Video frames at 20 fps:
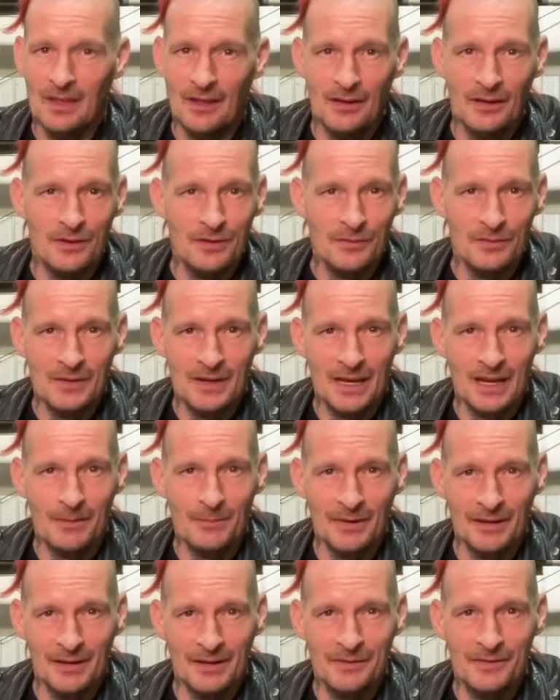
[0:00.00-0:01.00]
You name
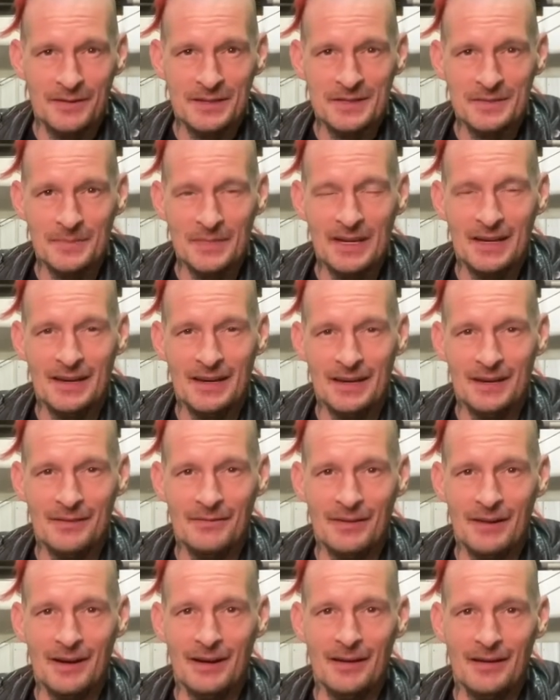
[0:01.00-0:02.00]
it. If it's made out of
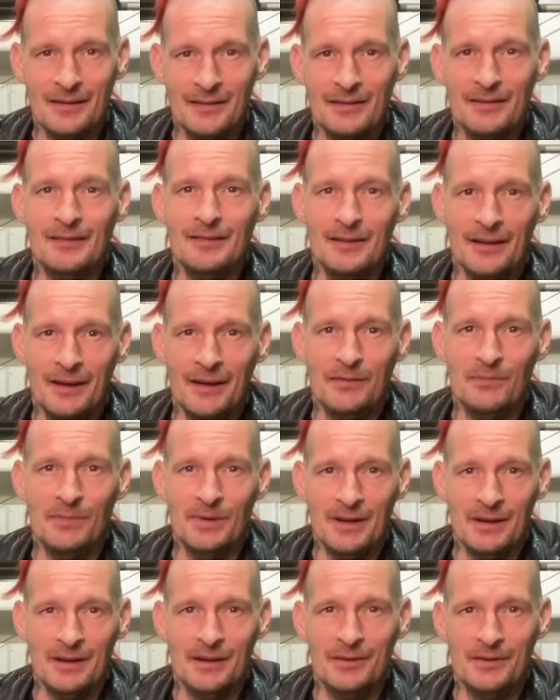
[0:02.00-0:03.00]
iron, I've
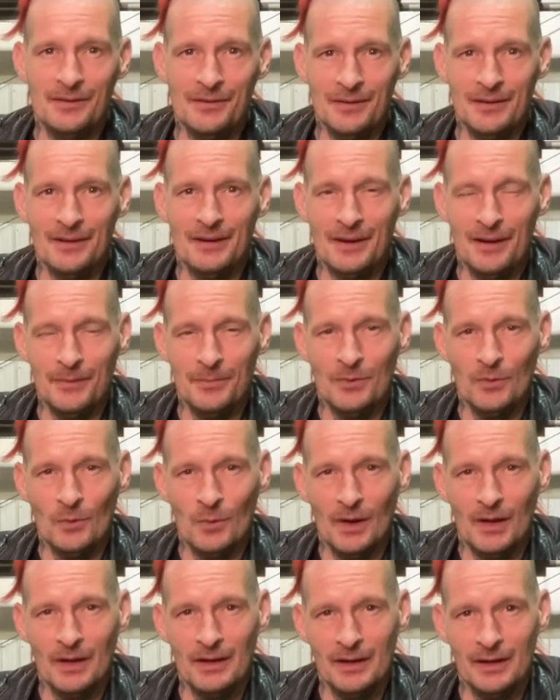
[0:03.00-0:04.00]
been under it and I've been
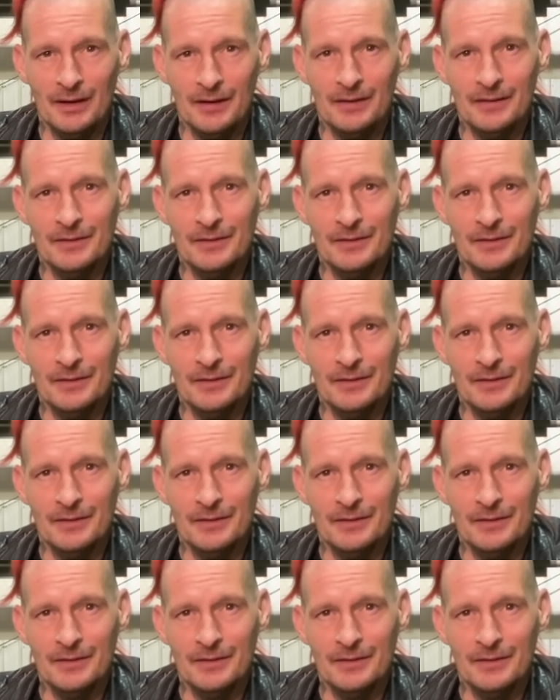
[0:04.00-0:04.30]
welding it.